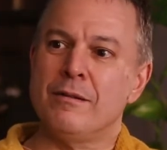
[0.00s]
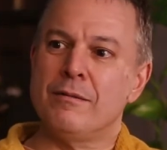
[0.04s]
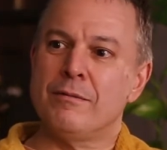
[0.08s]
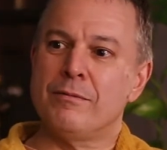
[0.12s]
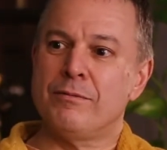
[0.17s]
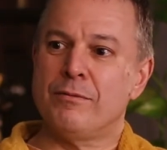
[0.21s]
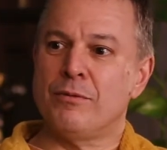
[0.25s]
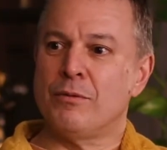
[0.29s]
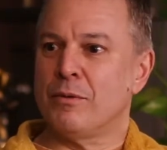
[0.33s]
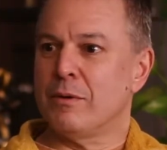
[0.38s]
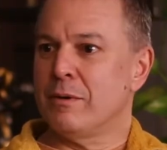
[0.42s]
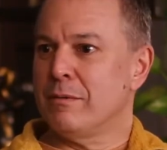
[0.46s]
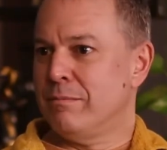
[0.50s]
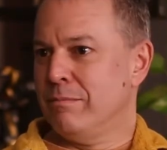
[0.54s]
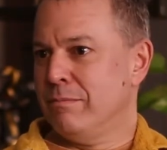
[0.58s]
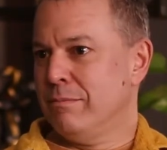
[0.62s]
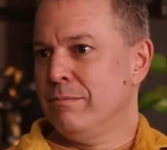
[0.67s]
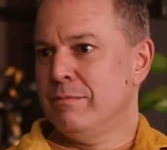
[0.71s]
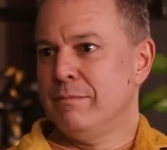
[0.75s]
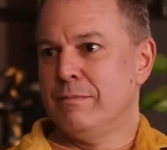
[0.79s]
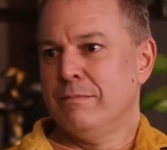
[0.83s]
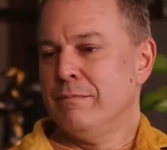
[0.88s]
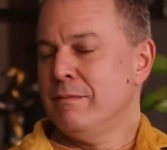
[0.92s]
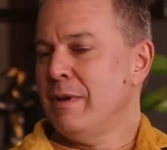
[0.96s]
for
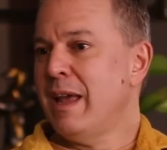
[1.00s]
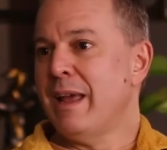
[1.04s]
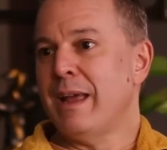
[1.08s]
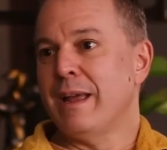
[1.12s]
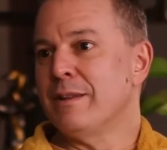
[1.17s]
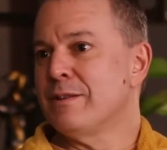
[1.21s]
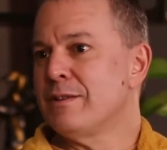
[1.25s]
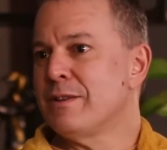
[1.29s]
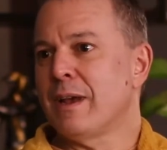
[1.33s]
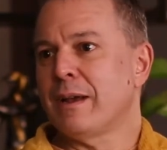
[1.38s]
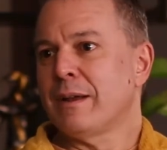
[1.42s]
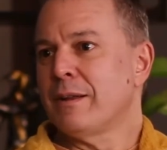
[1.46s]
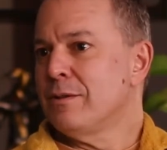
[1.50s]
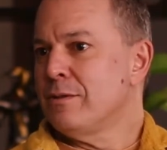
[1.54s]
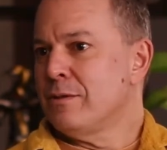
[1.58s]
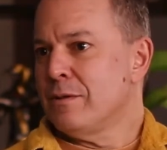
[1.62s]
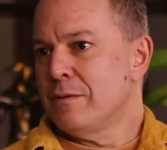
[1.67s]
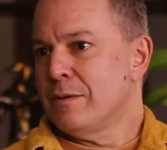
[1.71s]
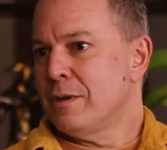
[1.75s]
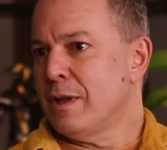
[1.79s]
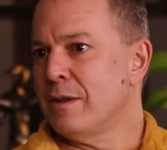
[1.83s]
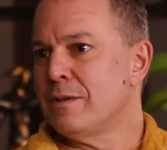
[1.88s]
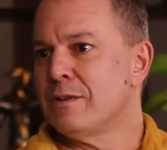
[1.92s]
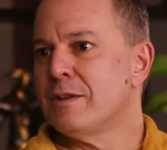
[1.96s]
8 seconds
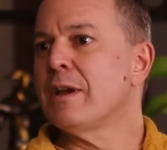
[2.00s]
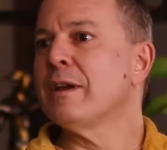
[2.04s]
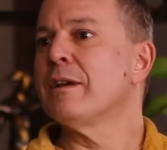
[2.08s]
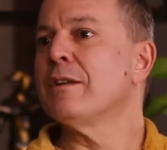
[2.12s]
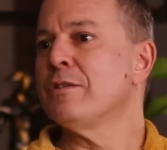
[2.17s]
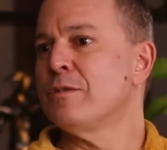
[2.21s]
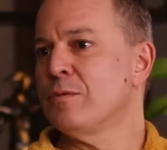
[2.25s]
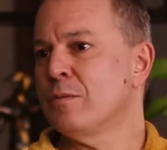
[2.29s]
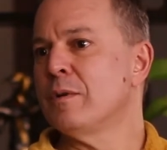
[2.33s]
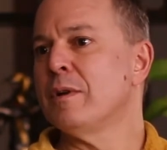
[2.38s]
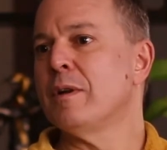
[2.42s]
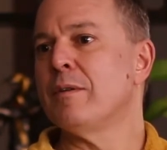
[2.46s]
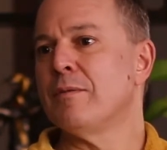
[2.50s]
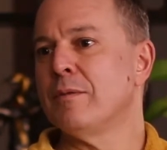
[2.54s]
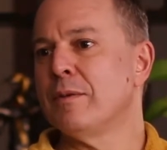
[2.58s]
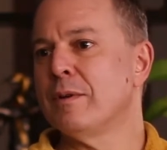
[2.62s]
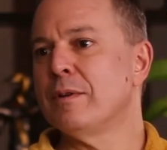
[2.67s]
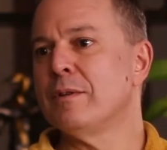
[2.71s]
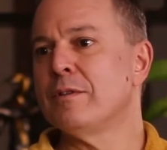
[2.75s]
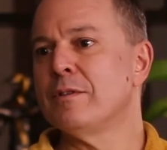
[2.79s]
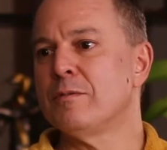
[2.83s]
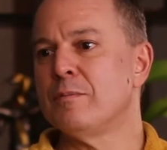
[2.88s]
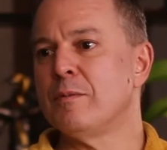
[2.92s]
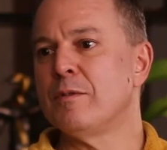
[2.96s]
or 10 seconds, whatever it
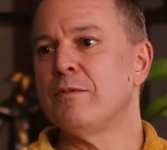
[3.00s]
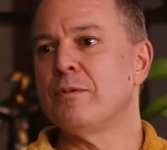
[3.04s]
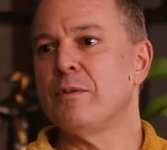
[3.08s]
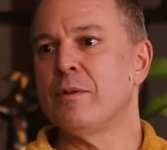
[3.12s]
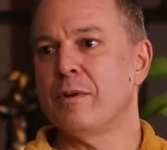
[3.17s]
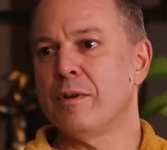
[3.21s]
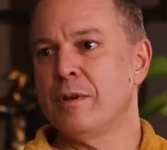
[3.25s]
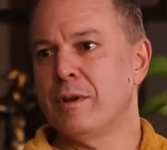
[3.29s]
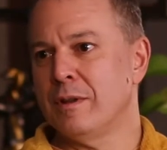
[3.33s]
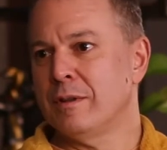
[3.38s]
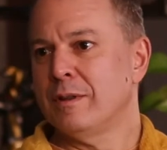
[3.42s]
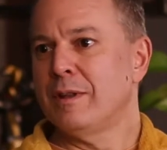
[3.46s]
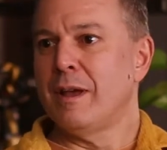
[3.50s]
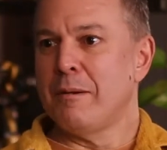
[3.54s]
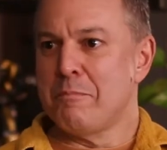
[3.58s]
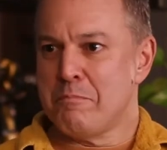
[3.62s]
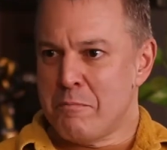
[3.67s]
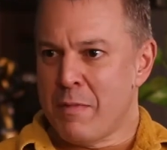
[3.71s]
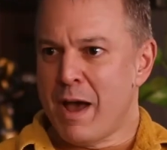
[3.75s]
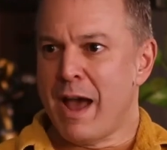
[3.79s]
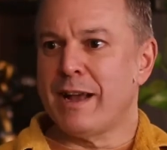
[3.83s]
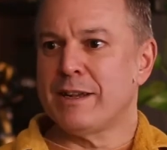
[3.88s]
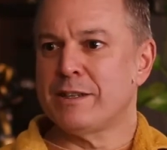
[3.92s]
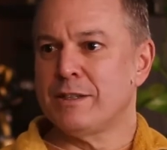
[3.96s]
is, before you hit that
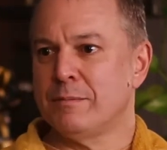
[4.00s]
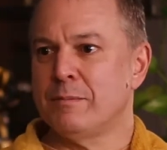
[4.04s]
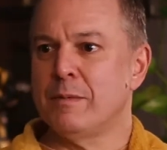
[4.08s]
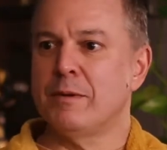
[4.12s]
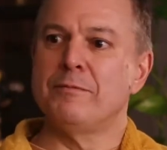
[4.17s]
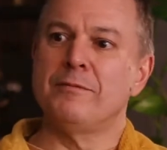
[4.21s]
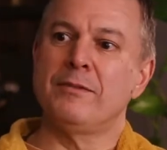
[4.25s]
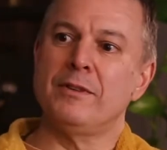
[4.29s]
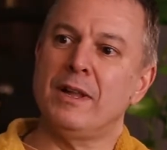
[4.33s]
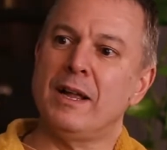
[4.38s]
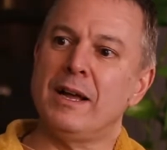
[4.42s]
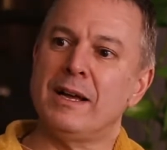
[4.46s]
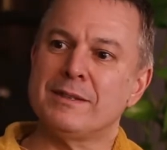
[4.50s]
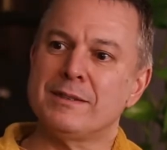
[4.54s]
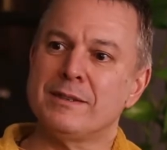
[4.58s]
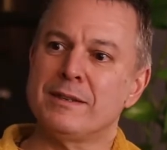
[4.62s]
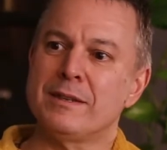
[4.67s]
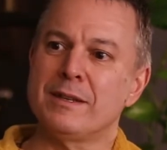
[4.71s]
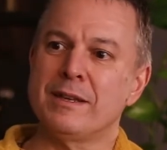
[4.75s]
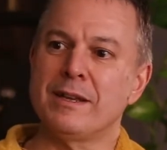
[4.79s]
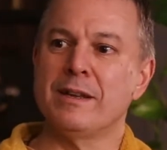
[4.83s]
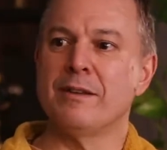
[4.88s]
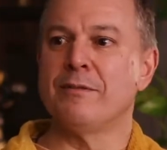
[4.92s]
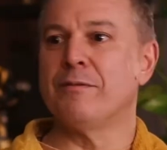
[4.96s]
maximum
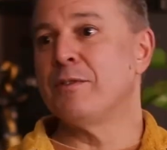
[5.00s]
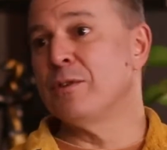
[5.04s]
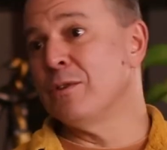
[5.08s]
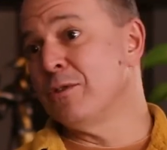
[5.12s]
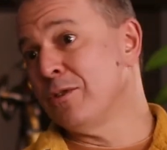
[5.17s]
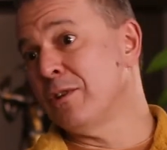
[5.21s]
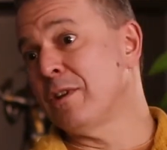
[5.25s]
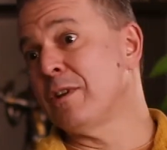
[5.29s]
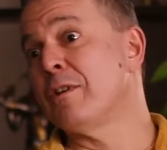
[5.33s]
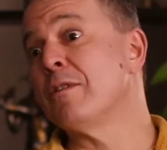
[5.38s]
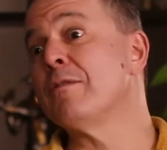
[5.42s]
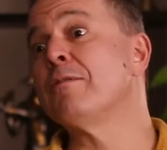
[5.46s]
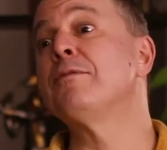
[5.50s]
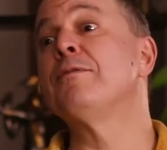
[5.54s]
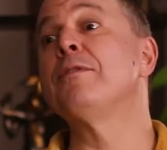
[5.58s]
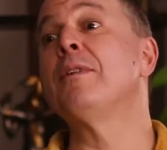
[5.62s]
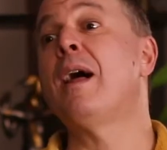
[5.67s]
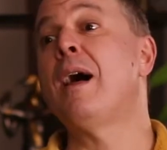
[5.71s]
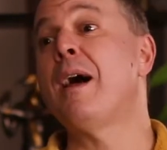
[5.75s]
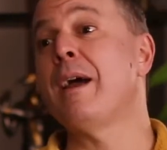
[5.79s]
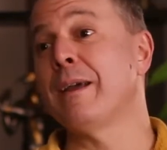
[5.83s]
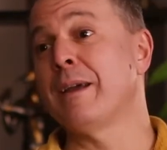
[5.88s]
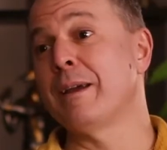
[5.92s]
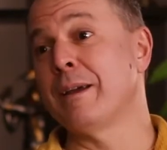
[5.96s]
velocity and it feels like you're
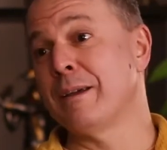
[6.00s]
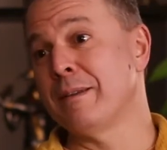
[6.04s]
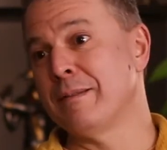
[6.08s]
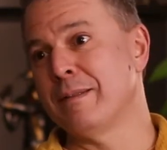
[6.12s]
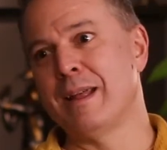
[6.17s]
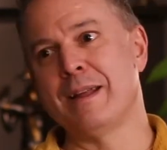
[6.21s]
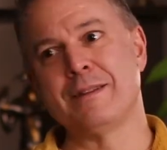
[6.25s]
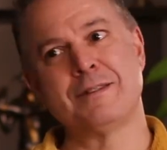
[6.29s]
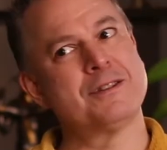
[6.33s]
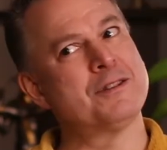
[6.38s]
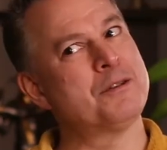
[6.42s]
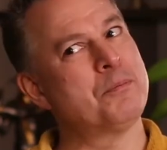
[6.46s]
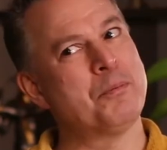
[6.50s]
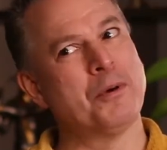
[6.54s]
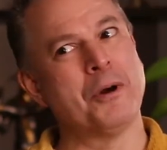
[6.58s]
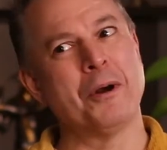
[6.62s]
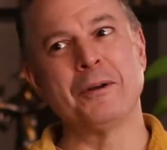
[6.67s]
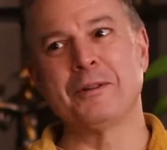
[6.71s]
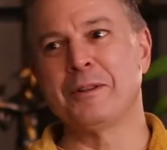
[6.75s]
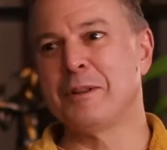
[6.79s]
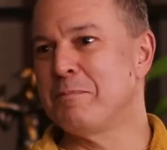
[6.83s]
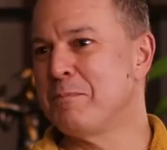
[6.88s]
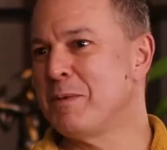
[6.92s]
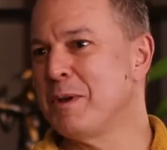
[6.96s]
flying. And that's the
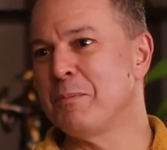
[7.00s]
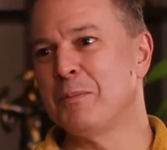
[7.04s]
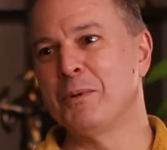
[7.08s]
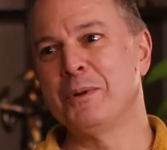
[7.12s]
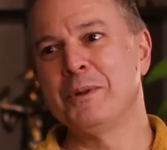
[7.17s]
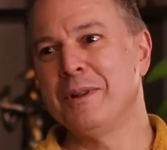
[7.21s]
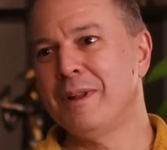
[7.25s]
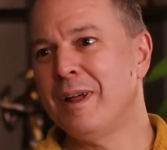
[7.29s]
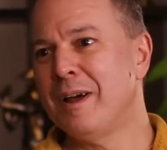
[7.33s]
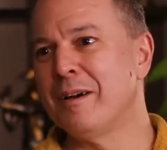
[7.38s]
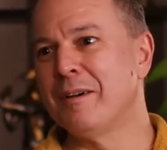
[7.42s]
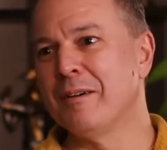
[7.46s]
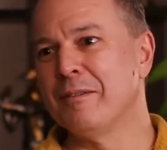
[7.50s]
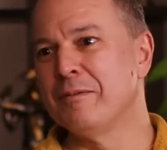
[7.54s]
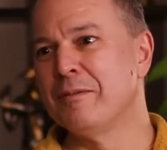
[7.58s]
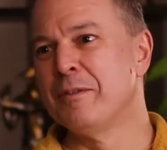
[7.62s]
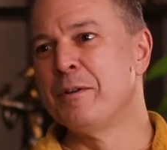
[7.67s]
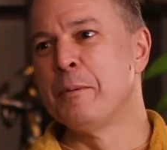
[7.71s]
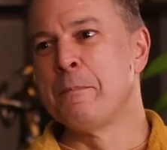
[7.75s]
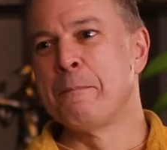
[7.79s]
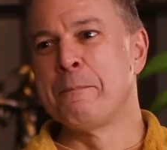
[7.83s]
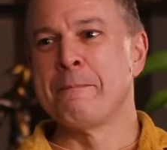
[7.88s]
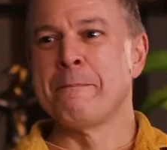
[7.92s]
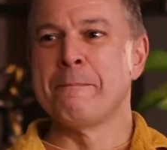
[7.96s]
part that people love.
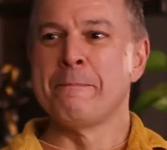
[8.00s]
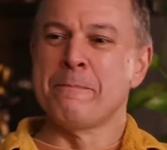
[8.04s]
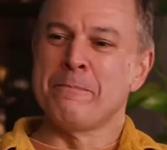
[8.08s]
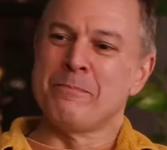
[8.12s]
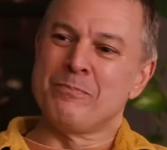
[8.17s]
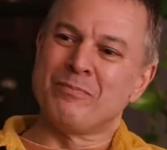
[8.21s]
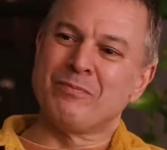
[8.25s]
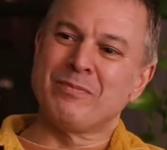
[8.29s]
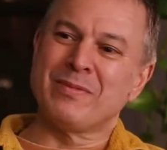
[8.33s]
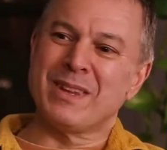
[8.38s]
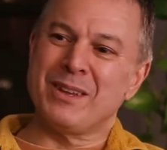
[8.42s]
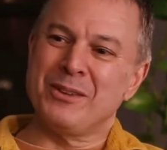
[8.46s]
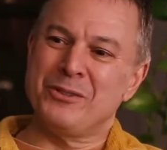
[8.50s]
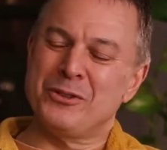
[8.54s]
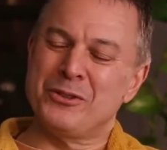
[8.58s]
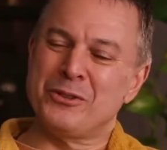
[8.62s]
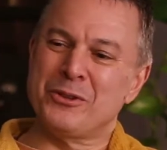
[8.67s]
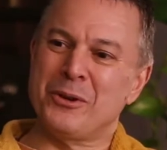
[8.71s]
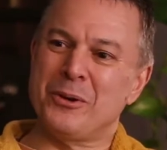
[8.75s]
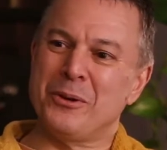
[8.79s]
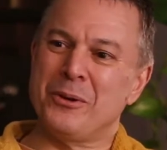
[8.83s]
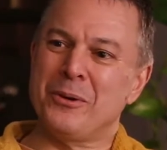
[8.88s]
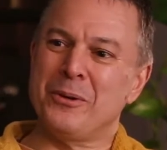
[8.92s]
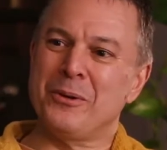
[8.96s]

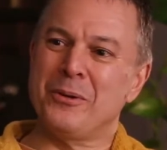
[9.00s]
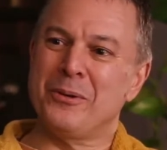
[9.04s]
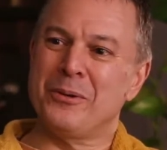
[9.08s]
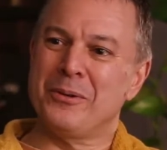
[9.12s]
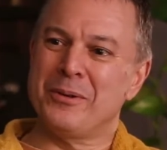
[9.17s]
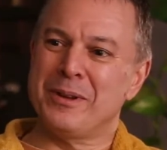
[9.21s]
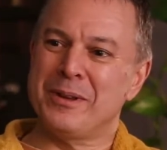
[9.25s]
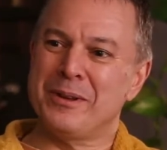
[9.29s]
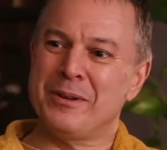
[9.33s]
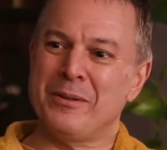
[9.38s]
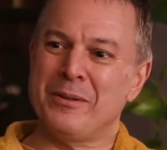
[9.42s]
So,